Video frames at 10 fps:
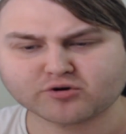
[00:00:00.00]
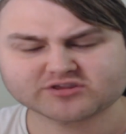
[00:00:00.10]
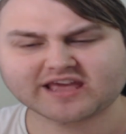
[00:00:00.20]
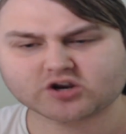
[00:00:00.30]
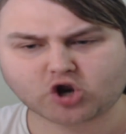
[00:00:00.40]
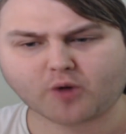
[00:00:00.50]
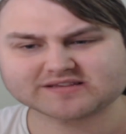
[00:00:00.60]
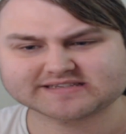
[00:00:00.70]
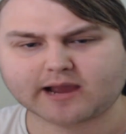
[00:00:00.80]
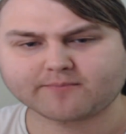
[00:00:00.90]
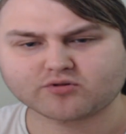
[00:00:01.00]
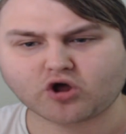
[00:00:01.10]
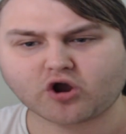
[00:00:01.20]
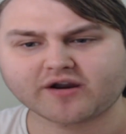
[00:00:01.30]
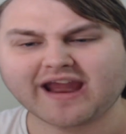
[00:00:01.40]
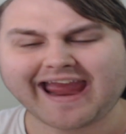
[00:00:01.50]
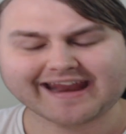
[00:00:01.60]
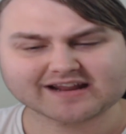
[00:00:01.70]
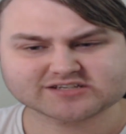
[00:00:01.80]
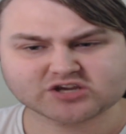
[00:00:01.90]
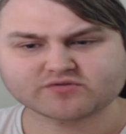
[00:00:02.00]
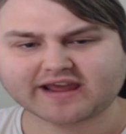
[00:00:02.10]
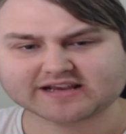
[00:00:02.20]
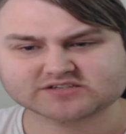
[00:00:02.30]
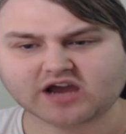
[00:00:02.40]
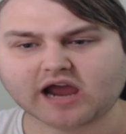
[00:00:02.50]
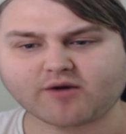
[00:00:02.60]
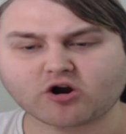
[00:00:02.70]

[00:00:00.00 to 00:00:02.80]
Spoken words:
Put that in the comments down below, and until next time,